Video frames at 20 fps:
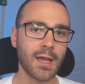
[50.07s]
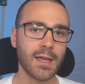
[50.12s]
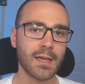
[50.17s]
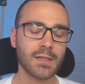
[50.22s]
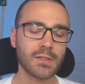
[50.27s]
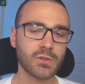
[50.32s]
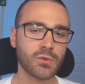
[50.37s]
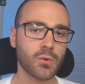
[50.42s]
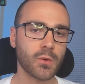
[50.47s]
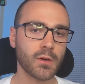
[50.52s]

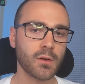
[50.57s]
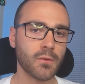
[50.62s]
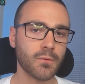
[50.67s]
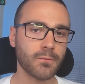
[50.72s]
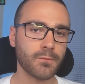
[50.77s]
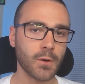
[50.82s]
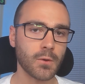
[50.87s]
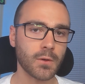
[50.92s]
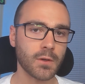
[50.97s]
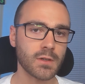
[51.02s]
is going to
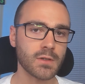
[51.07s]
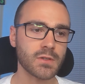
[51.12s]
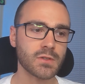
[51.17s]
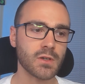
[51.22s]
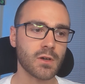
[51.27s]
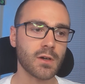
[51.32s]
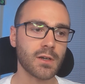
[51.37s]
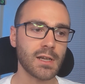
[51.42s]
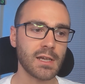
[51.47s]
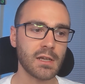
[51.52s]

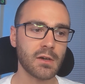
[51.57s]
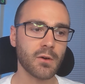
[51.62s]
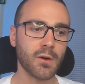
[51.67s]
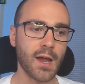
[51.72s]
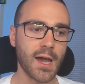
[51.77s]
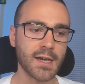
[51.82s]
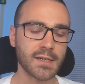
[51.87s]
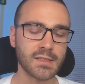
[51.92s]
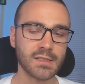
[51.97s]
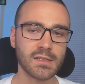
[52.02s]
focus on
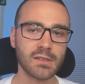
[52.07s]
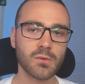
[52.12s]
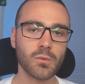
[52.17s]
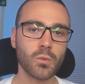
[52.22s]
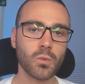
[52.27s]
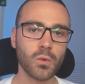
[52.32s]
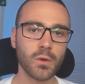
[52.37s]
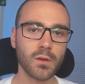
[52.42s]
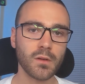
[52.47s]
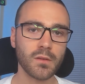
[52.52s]

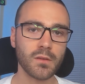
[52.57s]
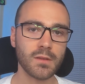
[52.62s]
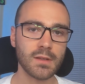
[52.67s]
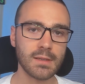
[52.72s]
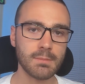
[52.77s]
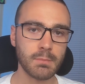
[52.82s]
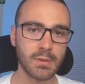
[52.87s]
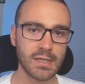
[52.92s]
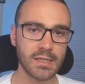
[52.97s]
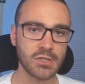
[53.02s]
interacting with
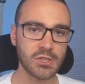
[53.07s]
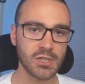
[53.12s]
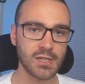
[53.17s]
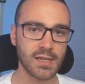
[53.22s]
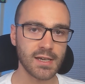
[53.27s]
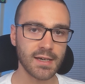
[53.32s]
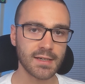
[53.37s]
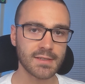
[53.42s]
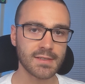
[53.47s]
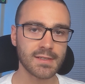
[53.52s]
the
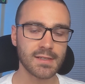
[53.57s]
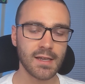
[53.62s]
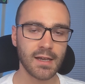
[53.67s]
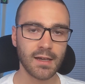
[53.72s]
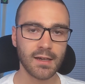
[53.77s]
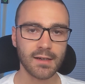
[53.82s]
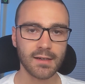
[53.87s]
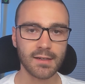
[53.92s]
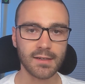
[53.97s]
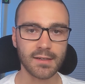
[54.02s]
PGX
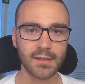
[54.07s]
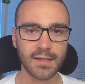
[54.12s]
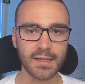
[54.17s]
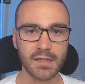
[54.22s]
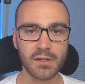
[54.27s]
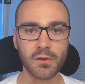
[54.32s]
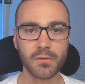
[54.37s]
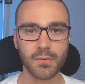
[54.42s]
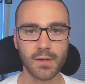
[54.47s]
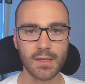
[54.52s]

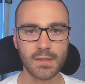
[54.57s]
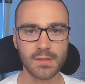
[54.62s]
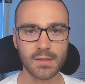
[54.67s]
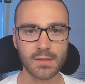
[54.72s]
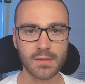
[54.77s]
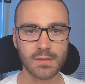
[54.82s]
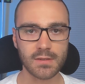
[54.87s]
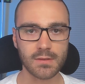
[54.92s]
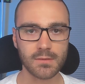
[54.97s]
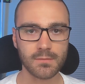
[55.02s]

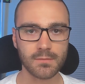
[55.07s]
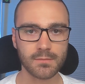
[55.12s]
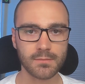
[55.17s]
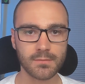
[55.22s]
interfaces.